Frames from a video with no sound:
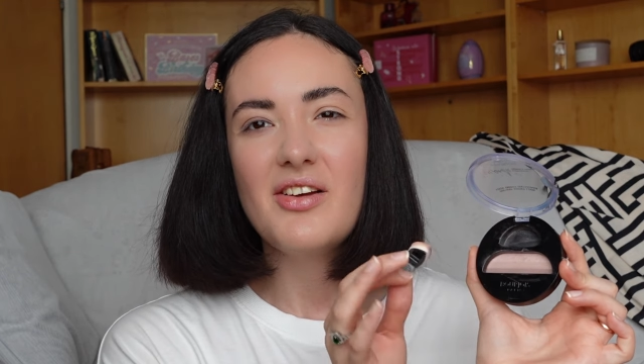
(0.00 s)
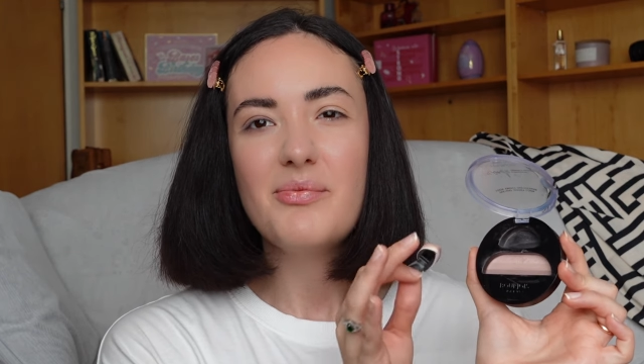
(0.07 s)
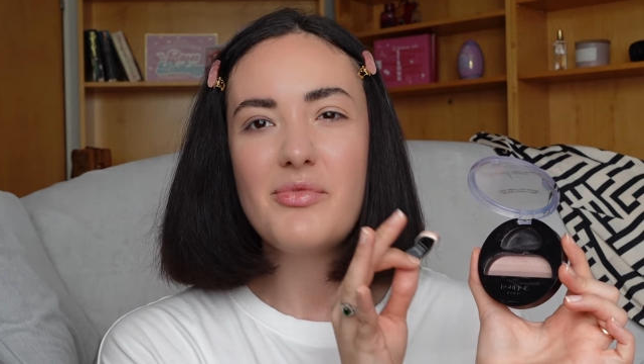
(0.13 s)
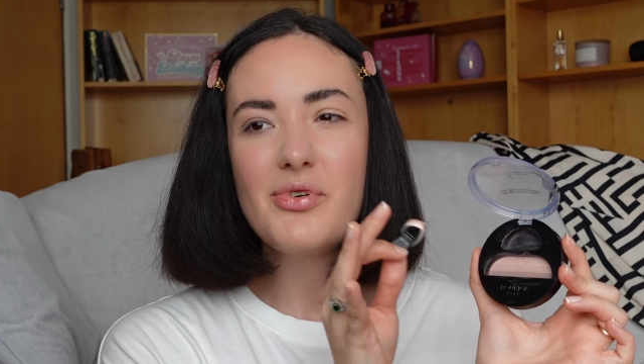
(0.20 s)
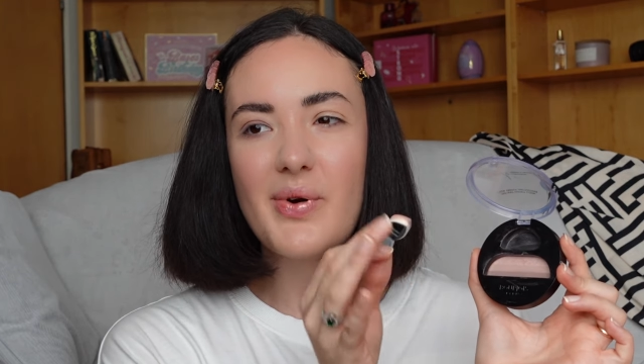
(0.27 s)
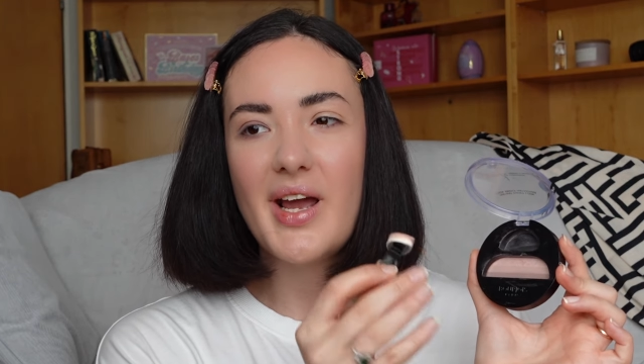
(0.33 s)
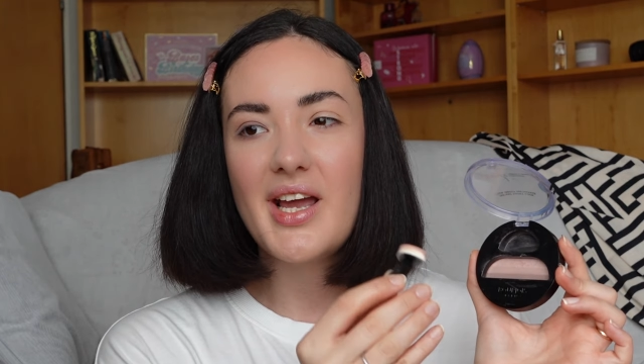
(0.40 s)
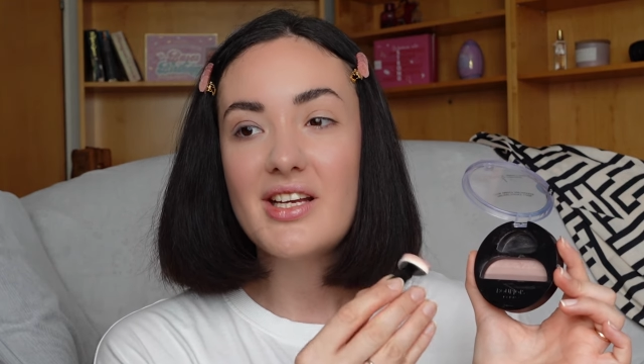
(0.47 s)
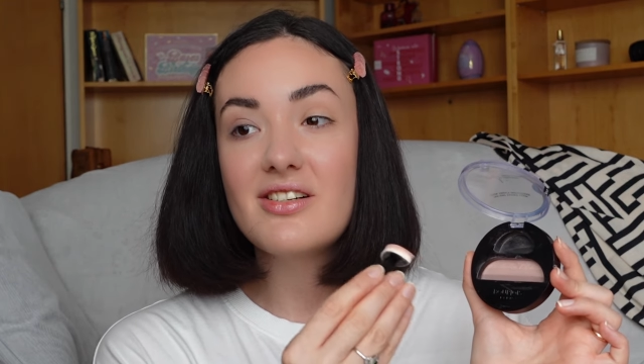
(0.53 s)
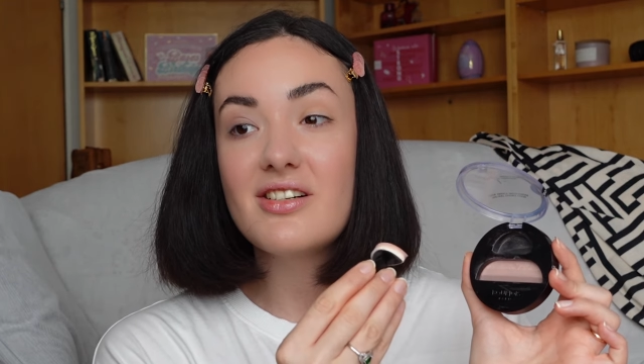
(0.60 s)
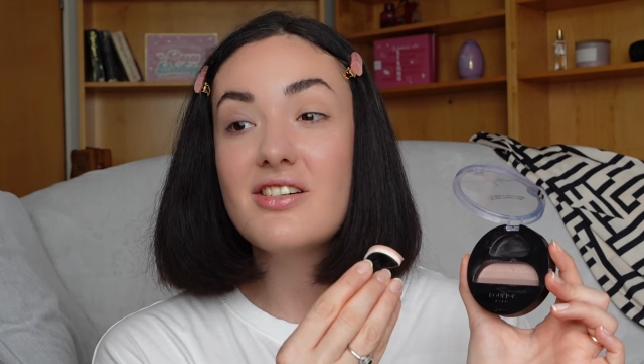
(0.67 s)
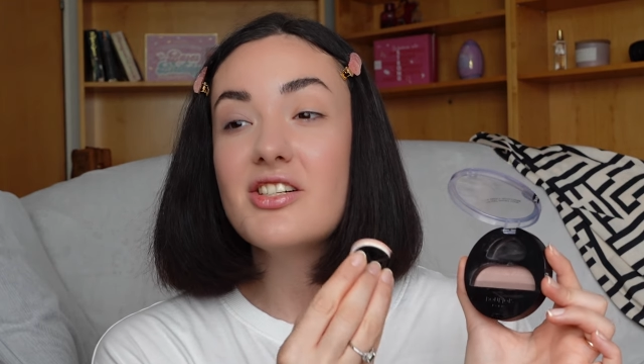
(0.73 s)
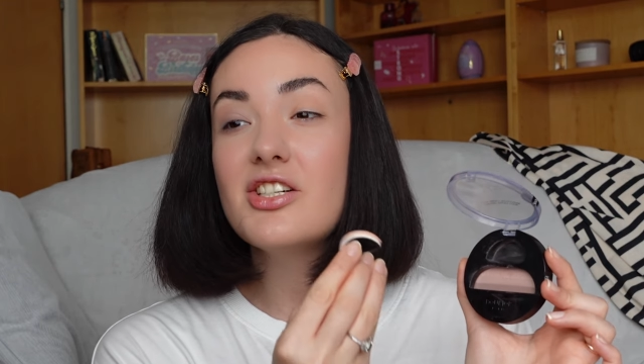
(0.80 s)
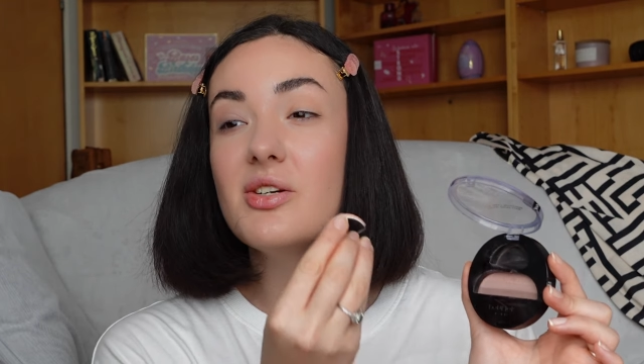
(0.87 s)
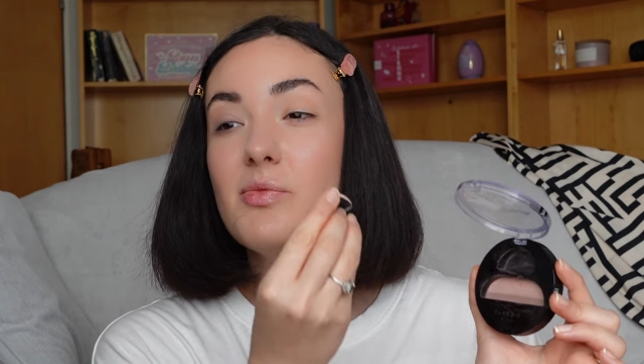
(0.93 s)

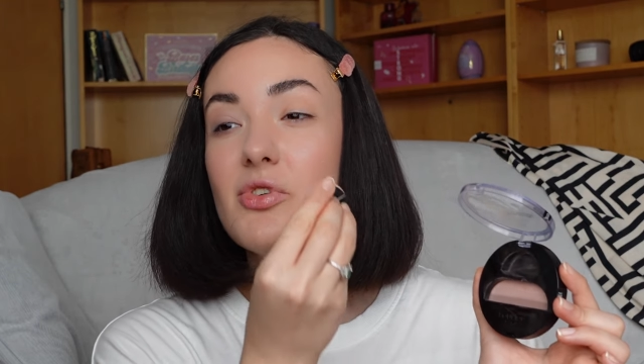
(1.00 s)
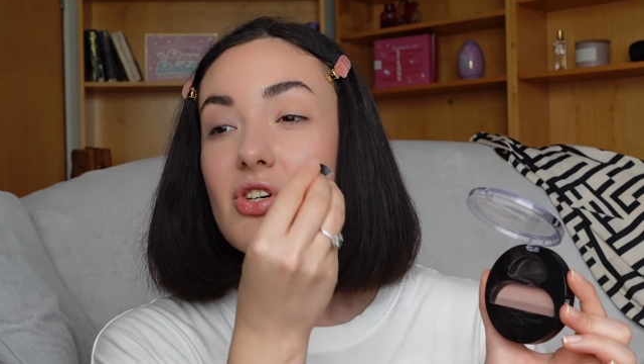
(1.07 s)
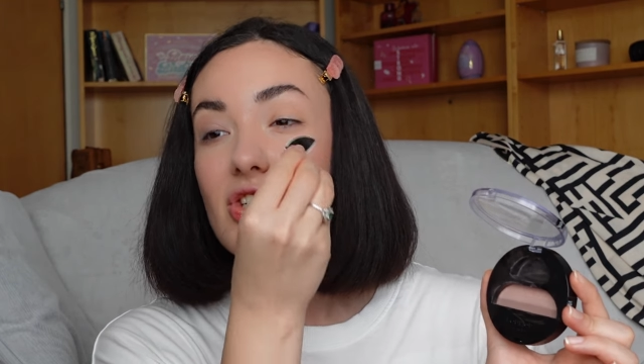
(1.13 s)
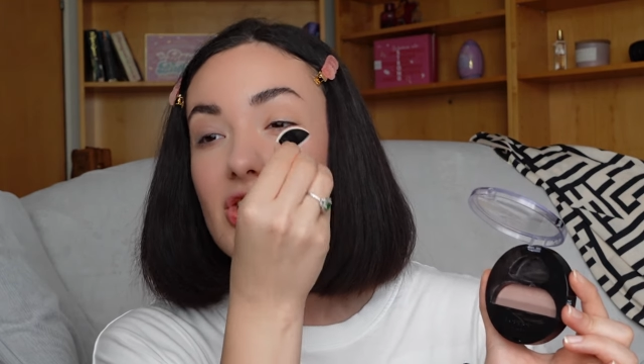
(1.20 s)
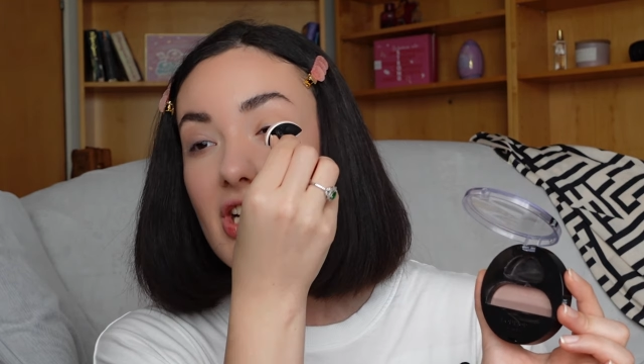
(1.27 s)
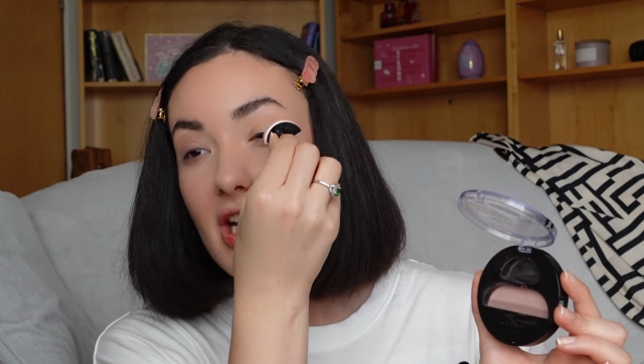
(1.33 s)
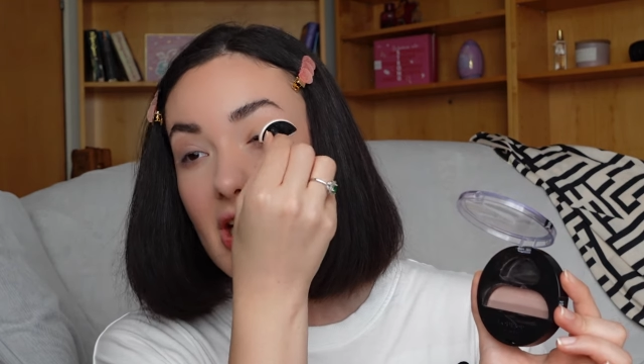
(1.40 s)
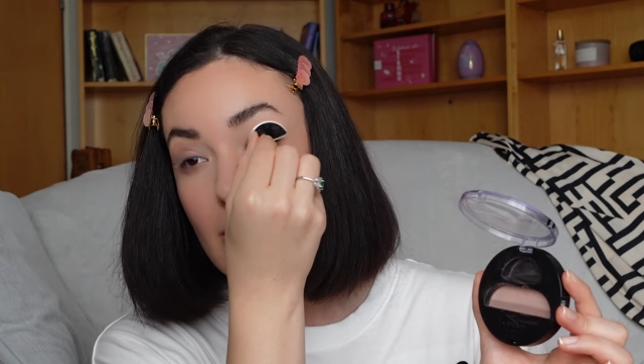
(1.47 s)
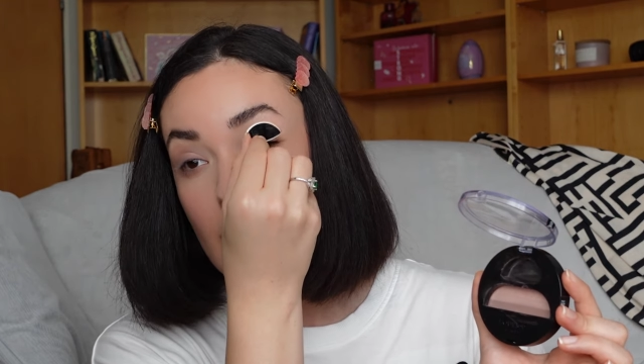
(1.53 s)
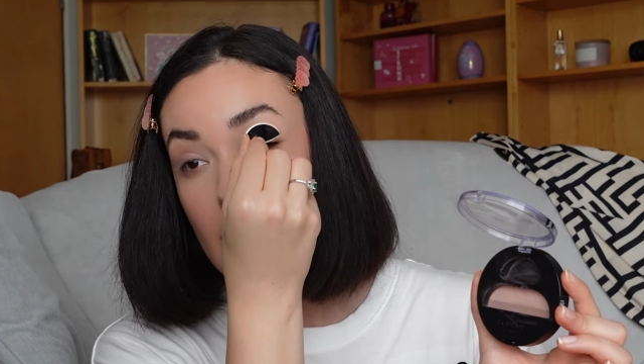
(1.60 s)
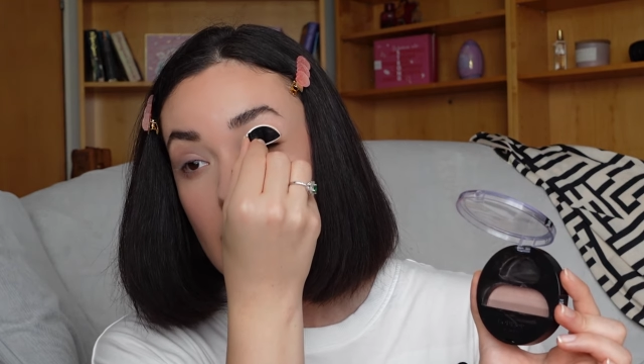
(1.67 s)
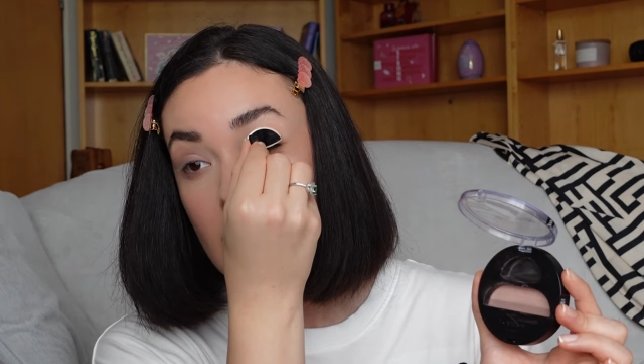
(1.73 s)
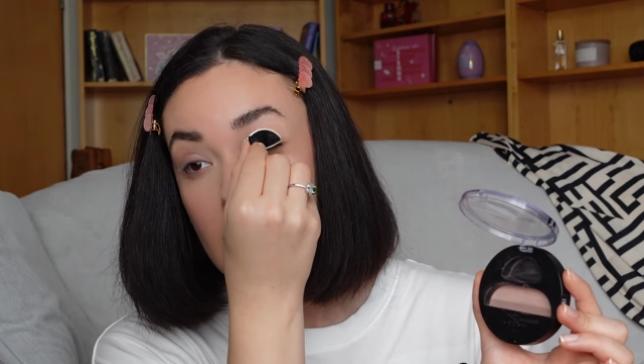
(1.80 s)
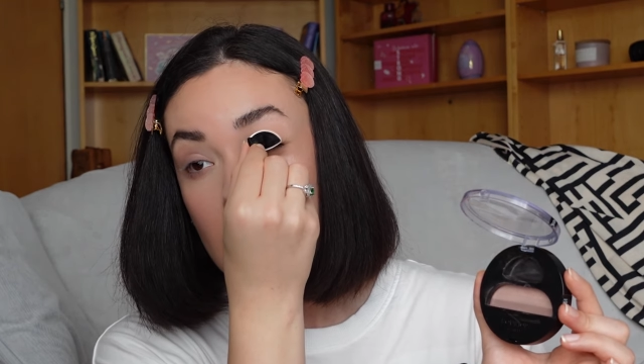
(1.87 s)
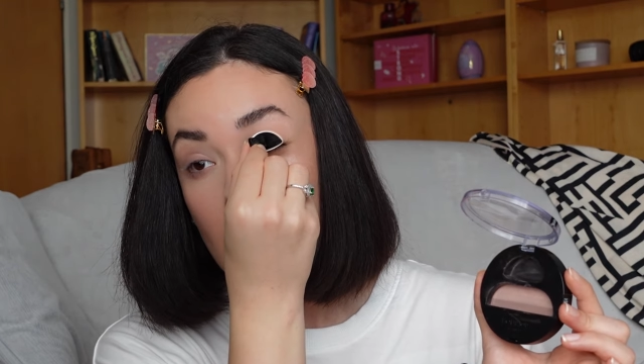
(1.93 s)
brighter shimmery shade
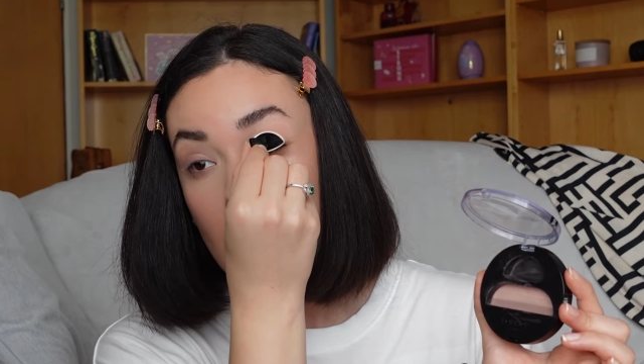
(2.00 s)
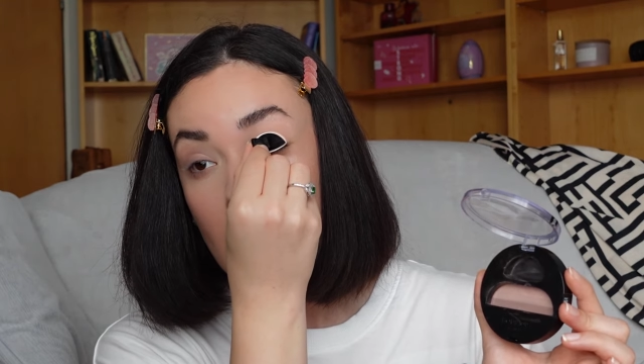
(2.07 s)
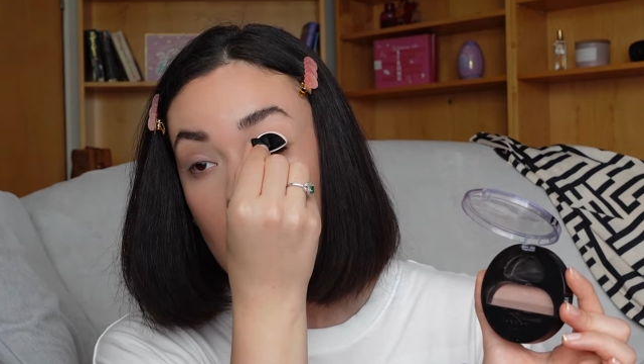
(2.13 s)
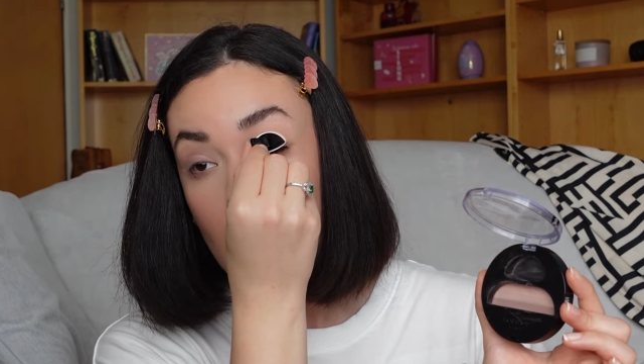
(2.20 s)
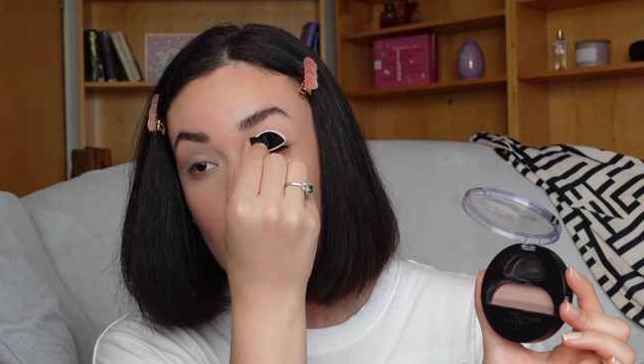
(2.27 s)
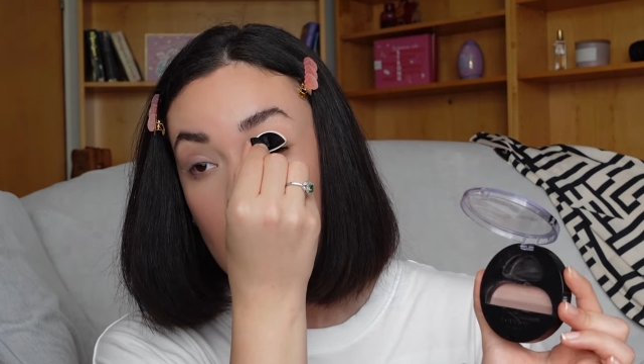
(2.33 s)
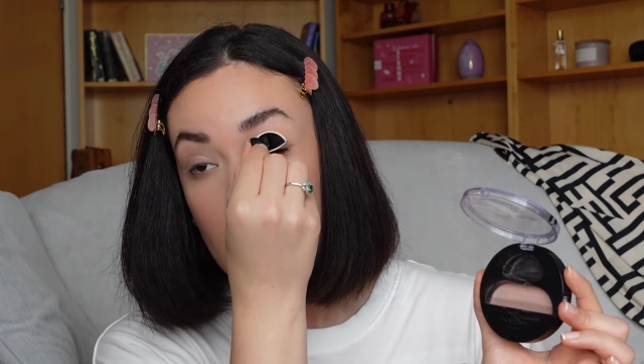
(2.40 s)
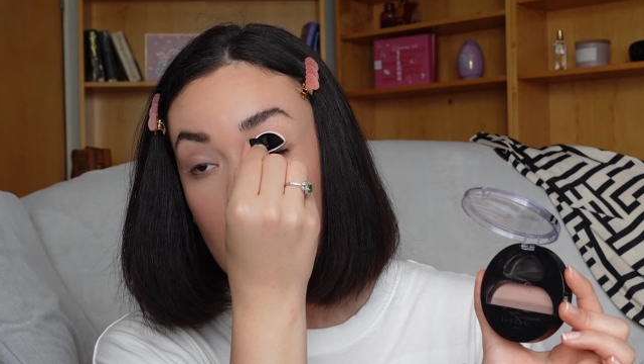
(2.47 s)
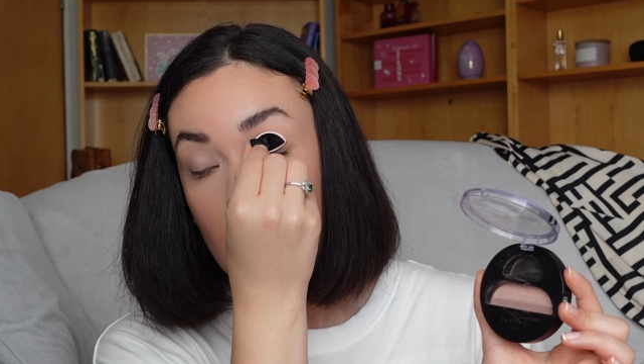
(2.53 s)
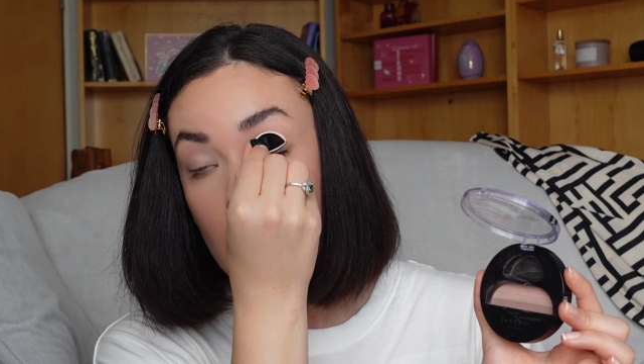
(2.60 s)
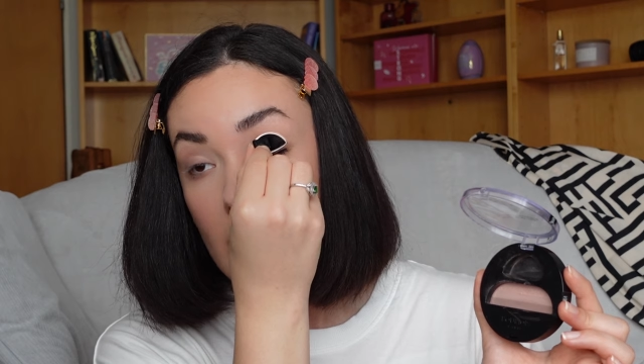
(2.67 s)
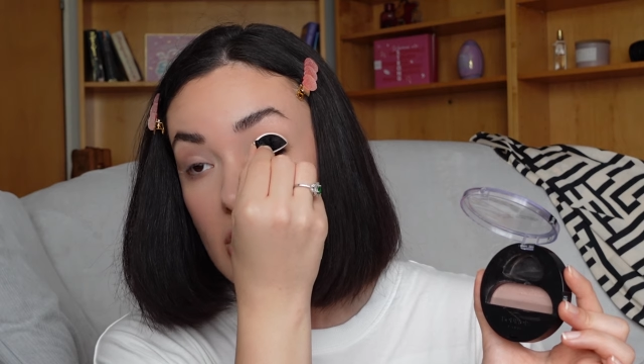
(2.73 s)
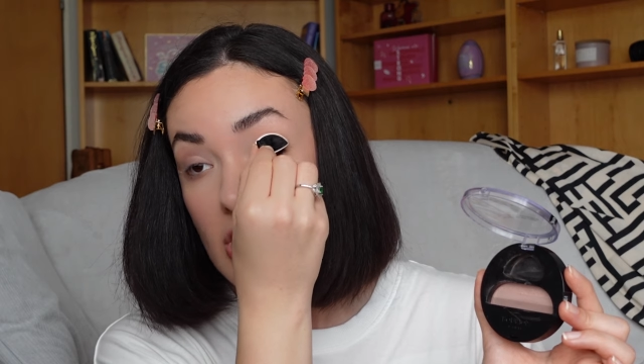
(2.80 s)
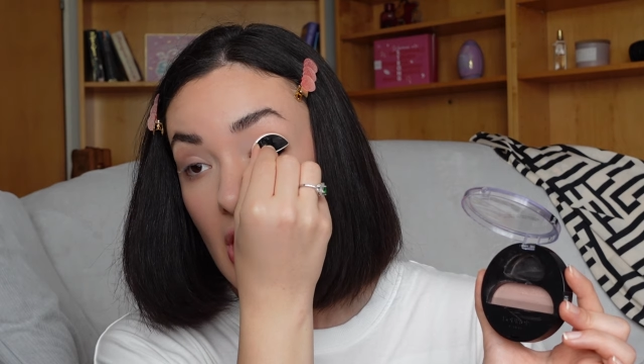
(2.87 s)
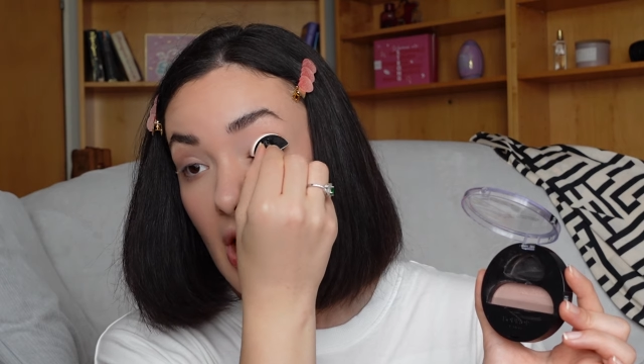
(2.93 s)
which is not the water which